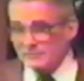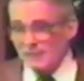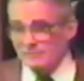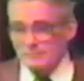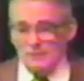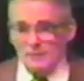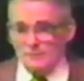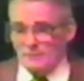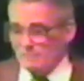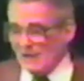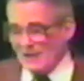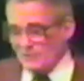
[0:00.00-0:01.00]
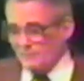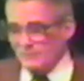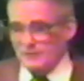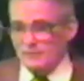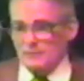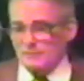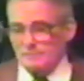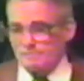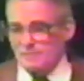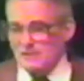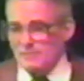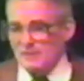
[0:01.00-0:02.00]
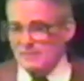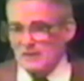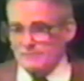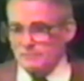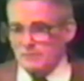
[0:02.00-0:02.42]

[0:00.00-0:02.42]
That the Bathysphere and Beebe and that